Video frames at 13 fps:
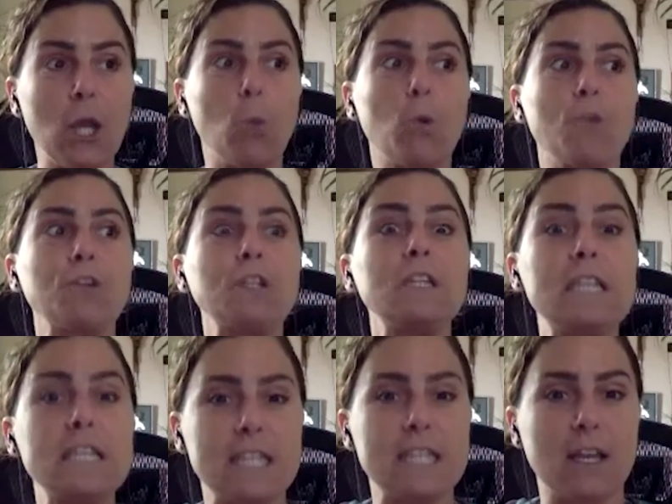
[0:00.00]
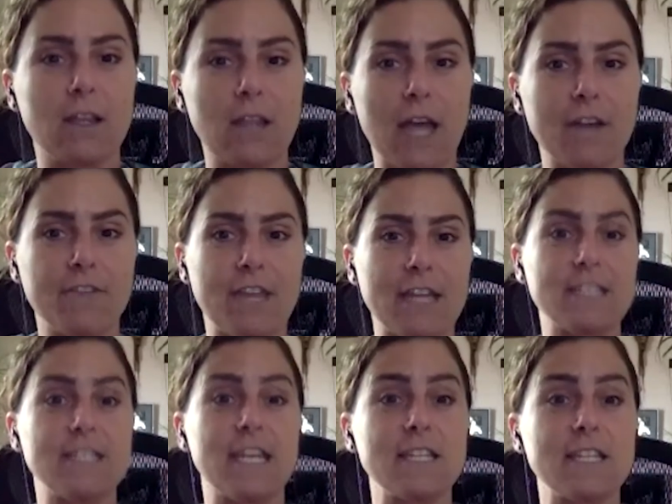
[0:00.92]
we're releasing a lot of
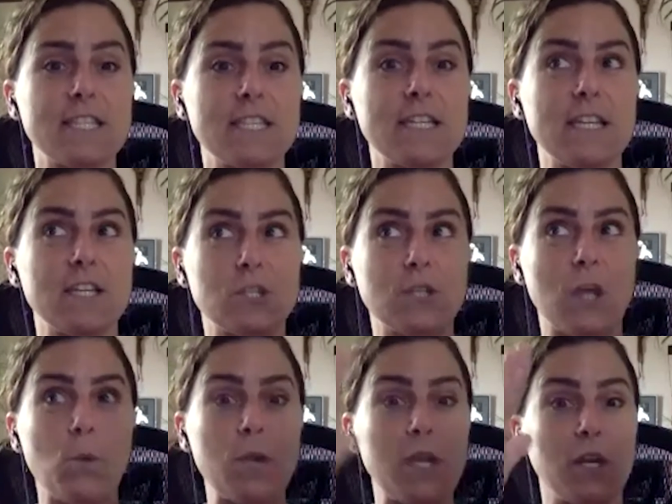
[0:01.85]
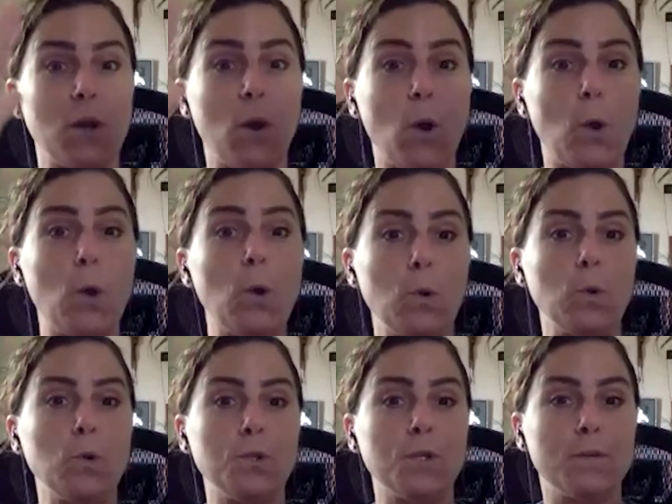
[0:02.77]
that density so that we can
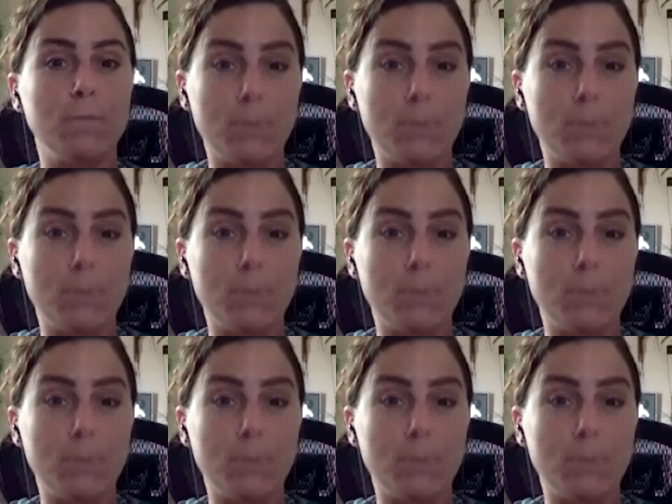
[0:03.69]
hold